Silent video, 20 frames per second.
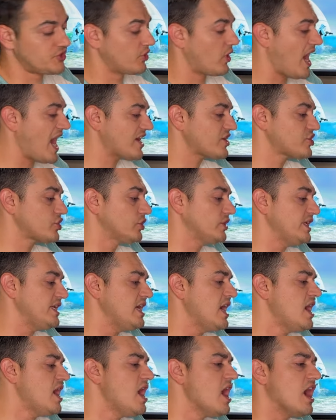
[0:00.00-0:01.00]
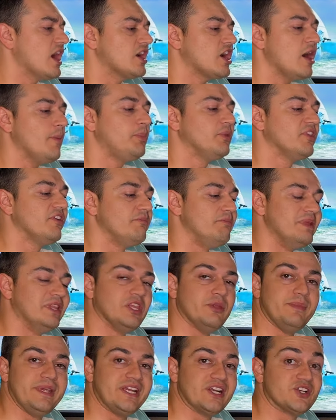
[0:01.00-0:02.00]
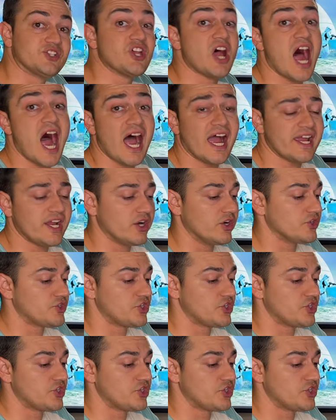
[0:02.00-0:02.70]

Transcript: They're actually a couple of millimeters higher.